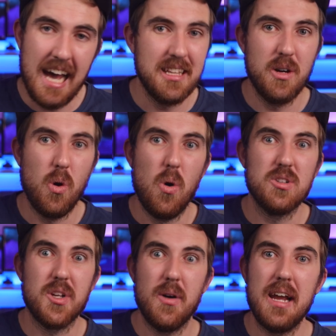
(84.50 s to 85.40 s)
and then
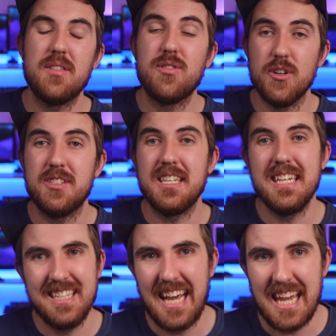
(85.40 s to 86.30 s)
also a
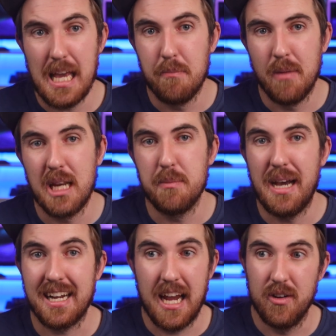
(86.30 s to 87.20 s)
thirty day money
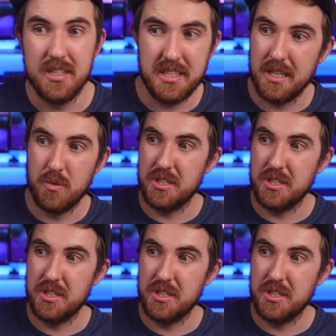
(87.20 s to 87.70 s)
back guarantee,